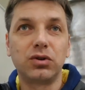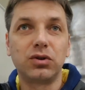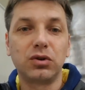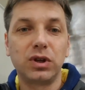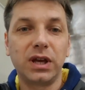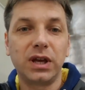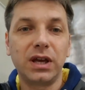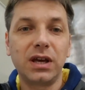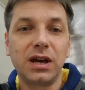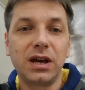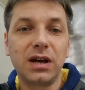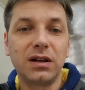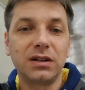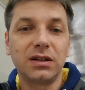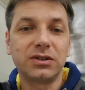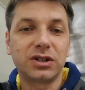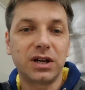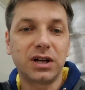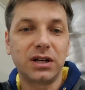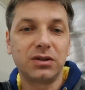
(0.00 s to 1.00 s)
Today
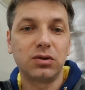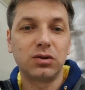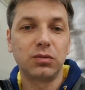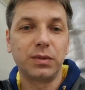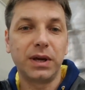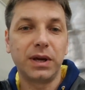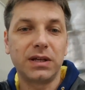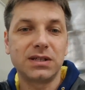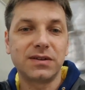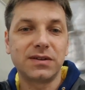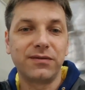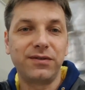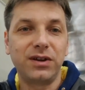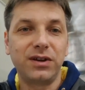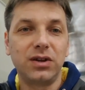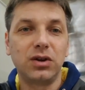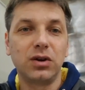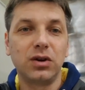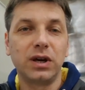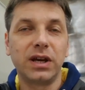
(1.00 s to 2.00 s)
I'll try to make some
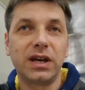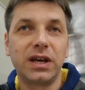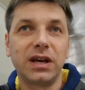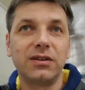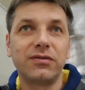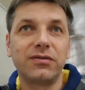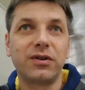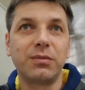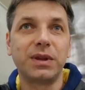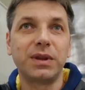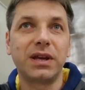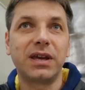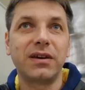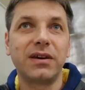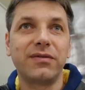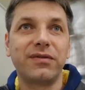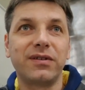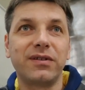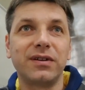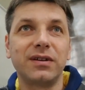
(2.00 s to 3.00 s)
video again from the
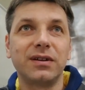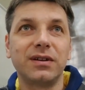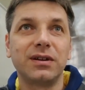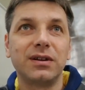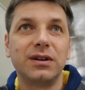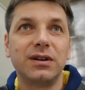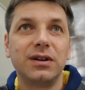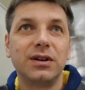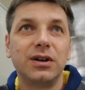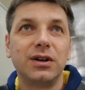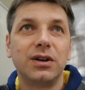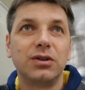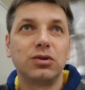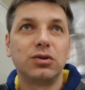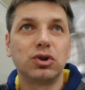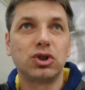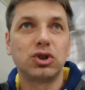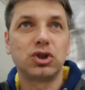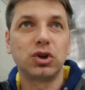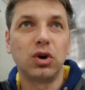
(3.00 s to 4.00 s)
cafe to
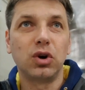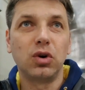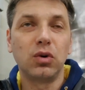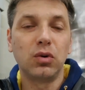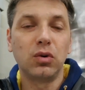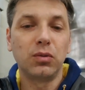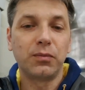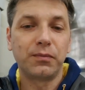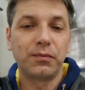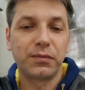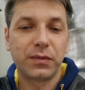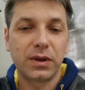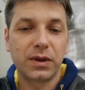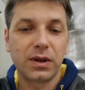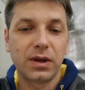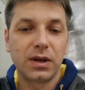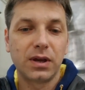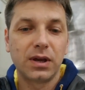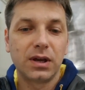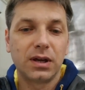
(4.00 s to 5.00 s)
show
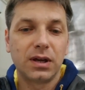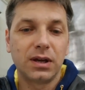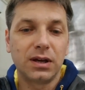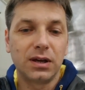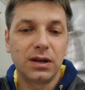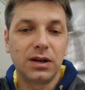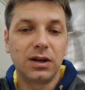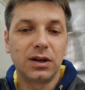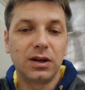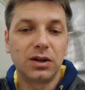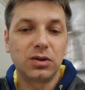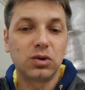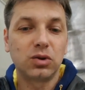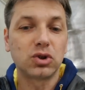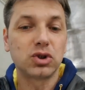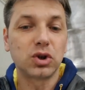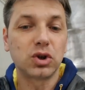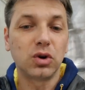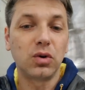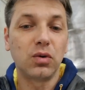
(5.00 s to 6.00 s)
uh, to
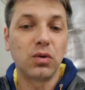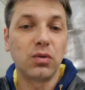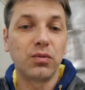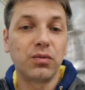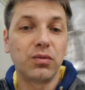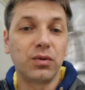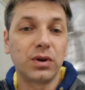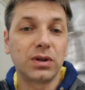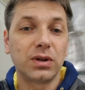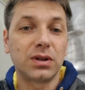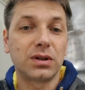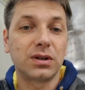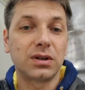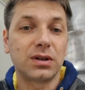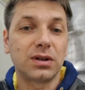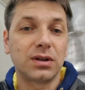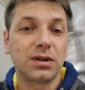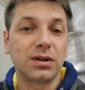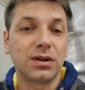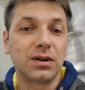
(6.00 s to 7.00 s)
show what
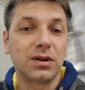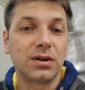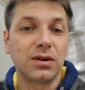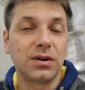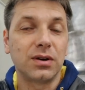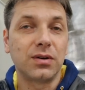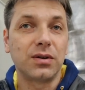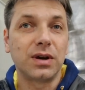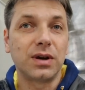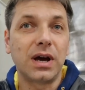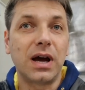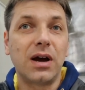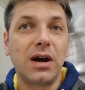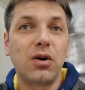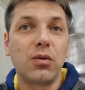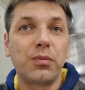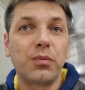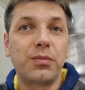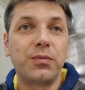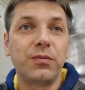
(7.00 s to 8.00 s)
how
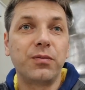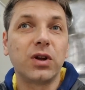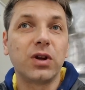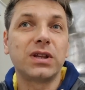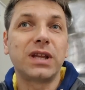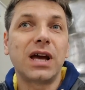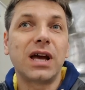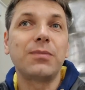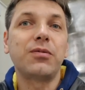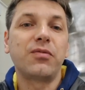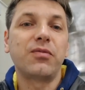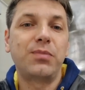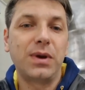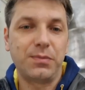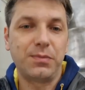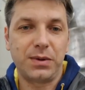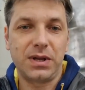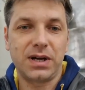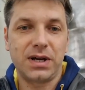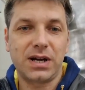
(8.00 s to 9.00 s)
what type of
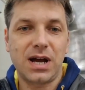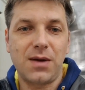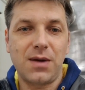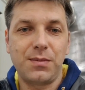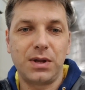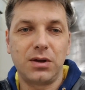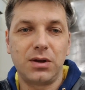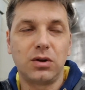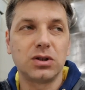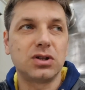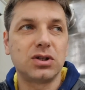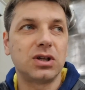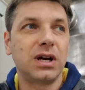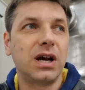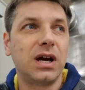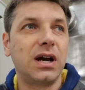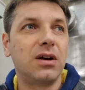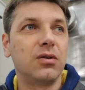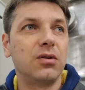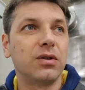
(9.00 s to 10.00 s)
people are coming, also
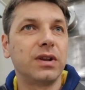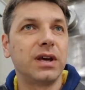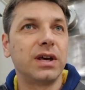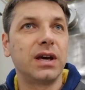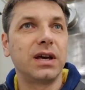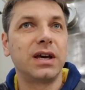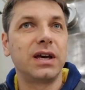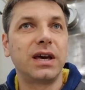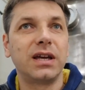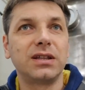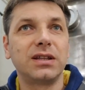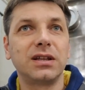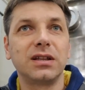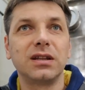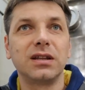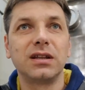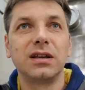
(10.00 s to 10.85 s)
how they're getting